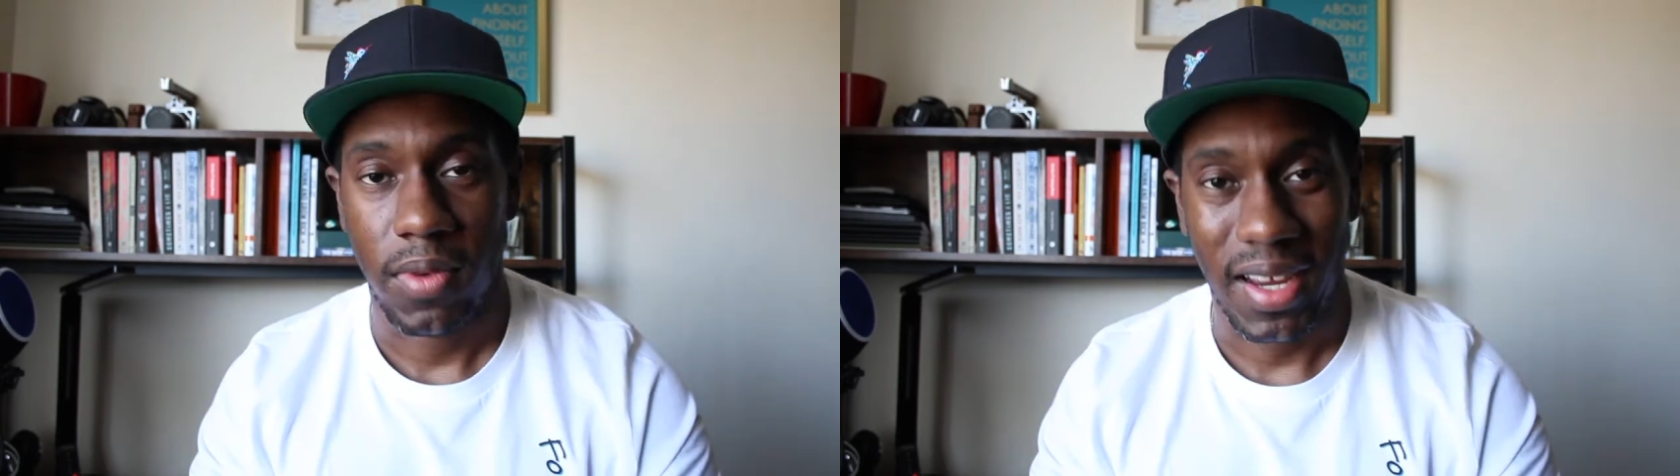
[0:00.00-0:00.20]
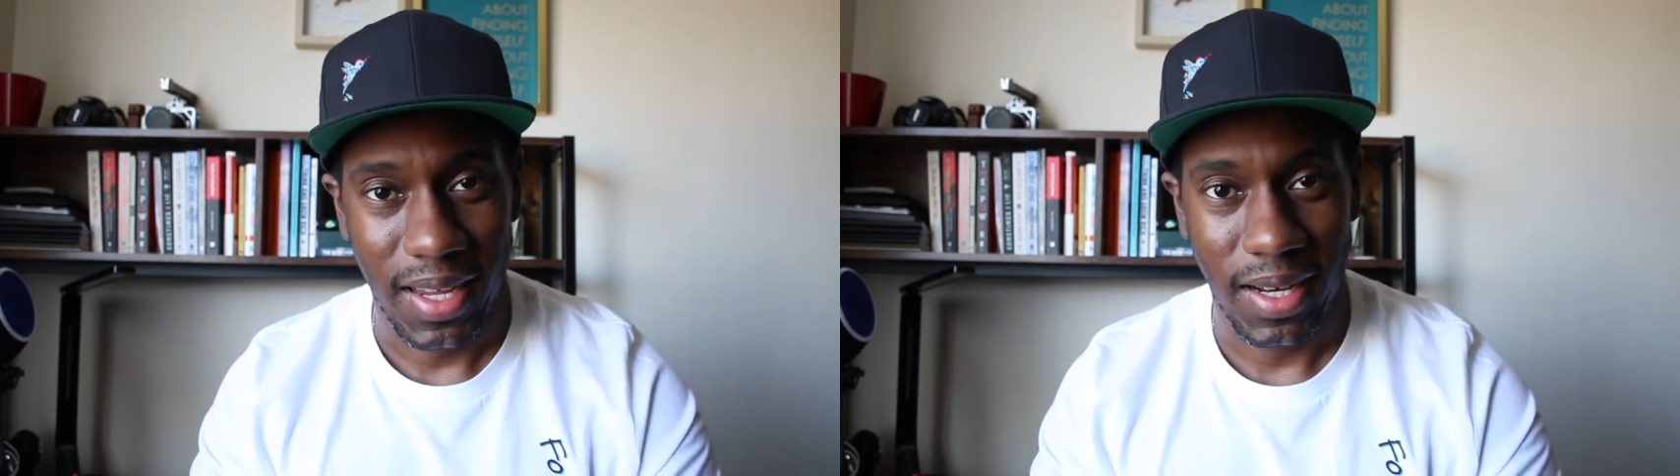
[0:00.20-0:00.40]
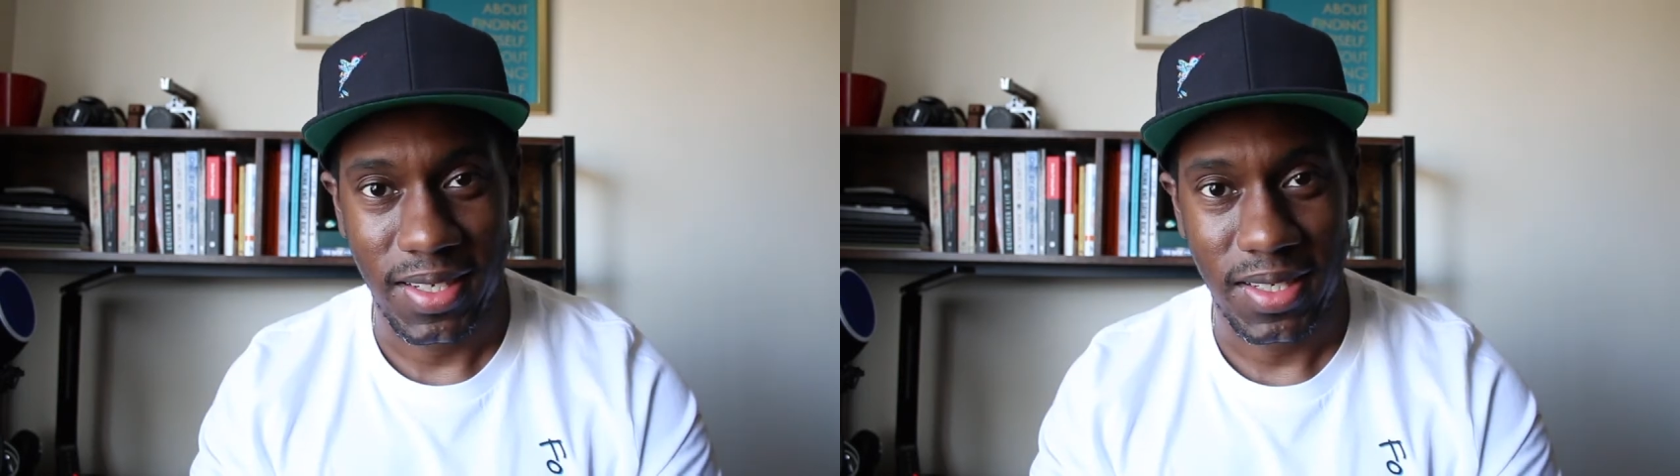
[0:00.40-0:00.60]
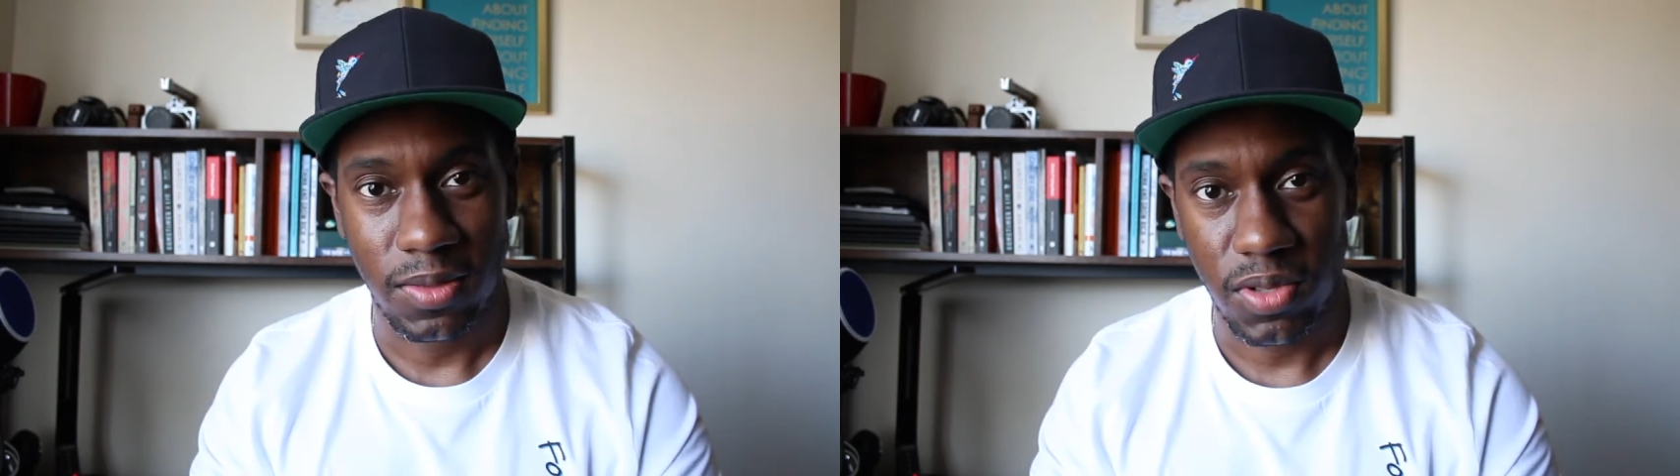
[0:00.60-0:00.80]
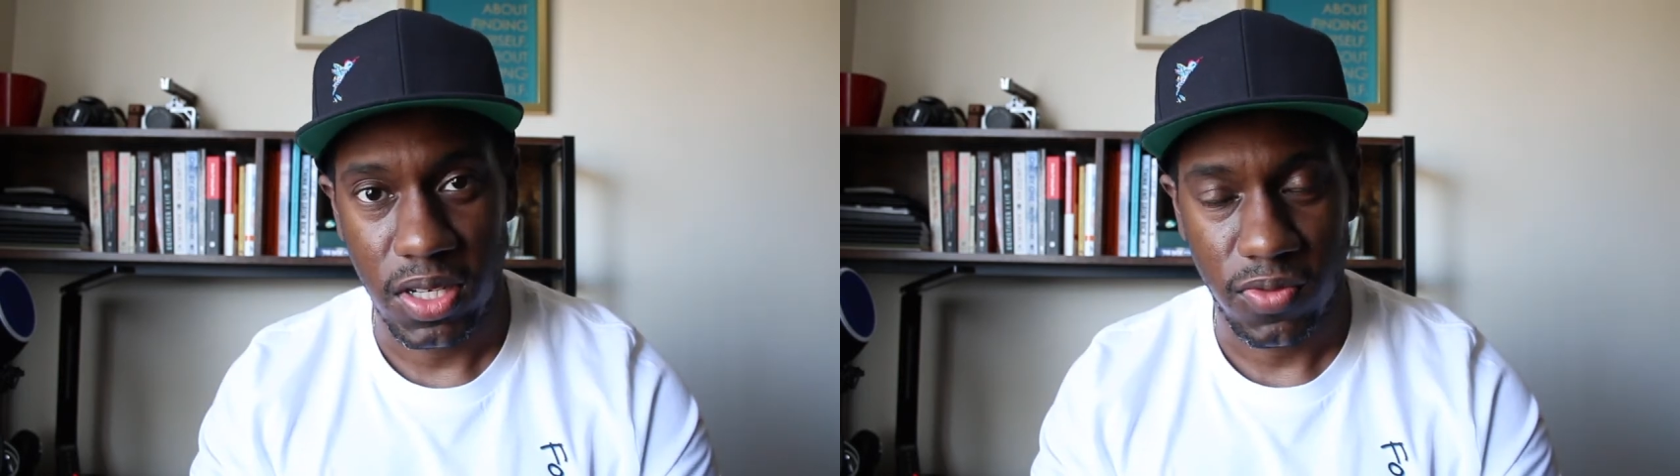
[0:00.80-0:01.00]

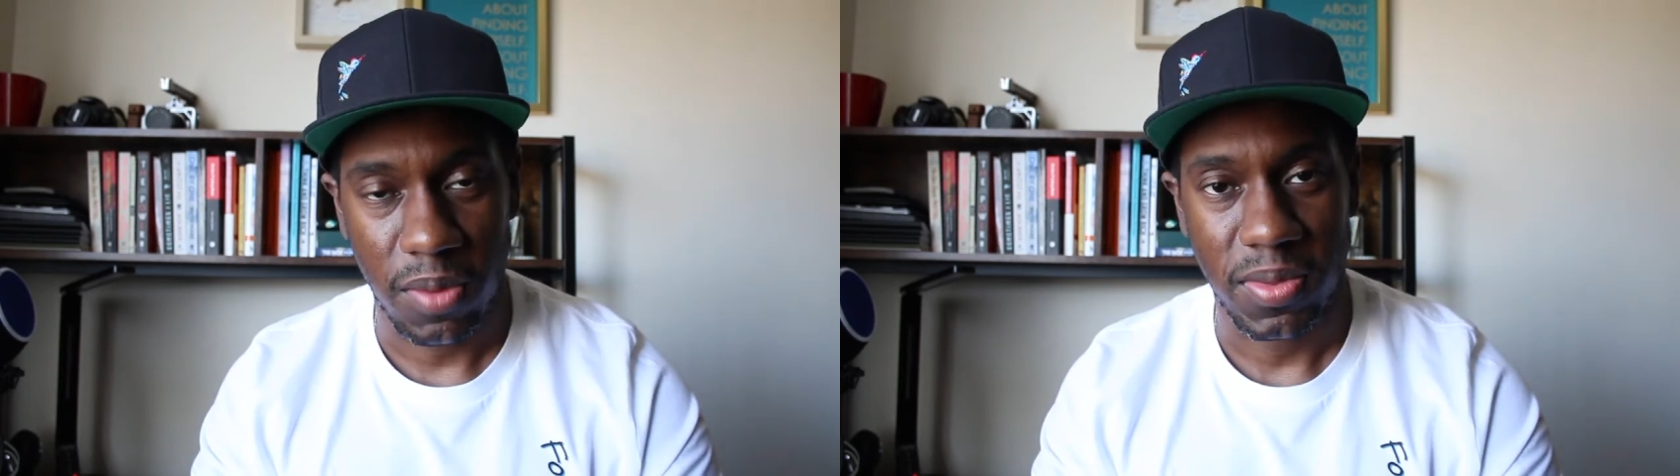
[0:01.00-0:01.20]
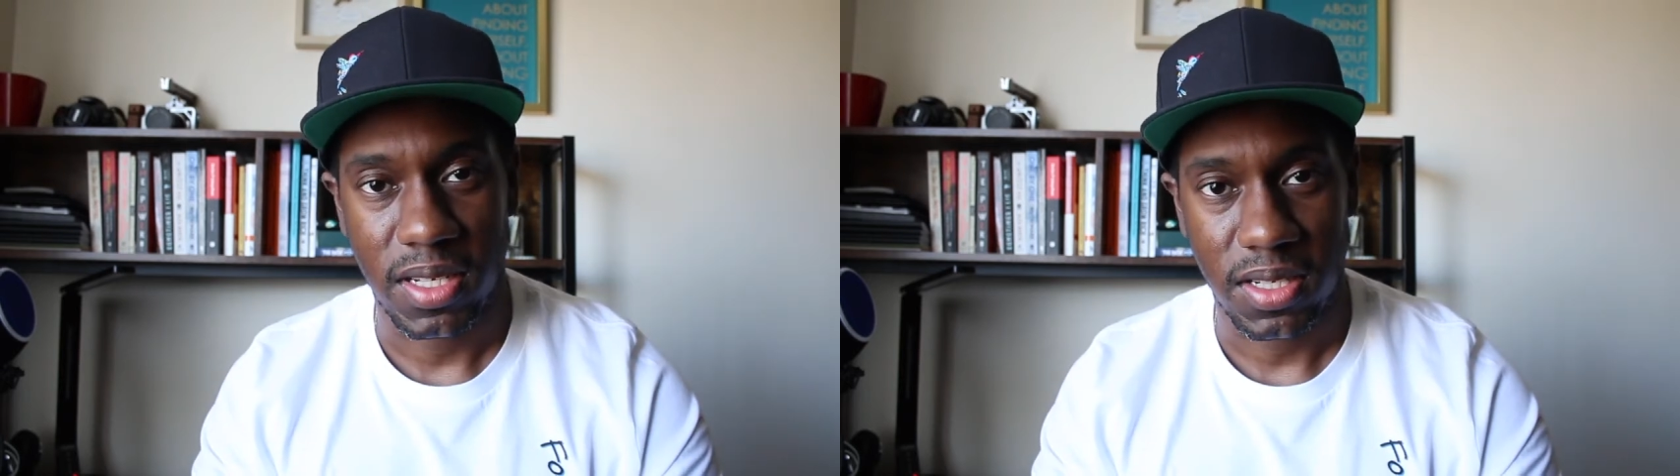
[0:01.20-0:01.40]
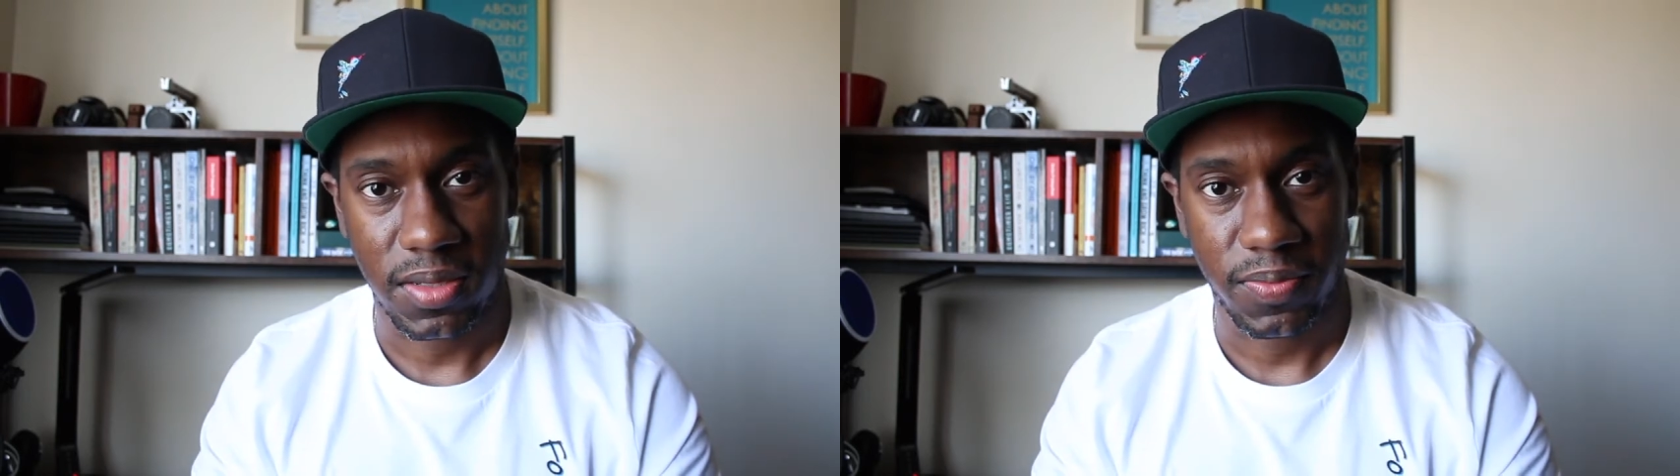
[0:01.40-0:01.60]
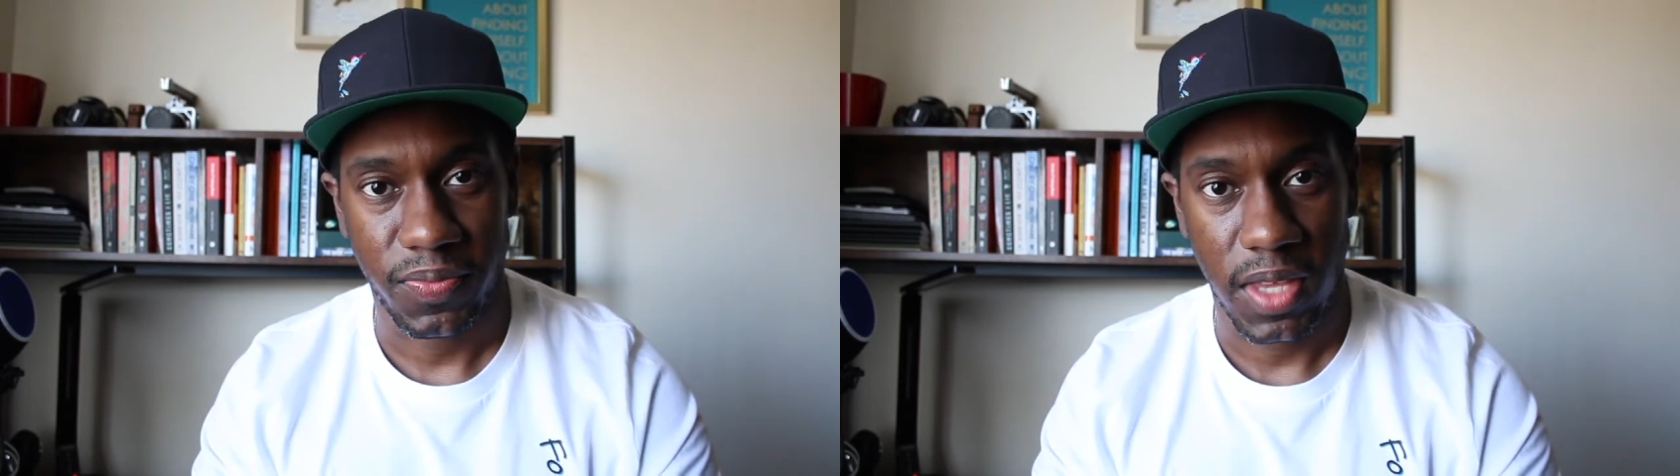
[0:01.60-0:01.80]
Recognition breeds repetition.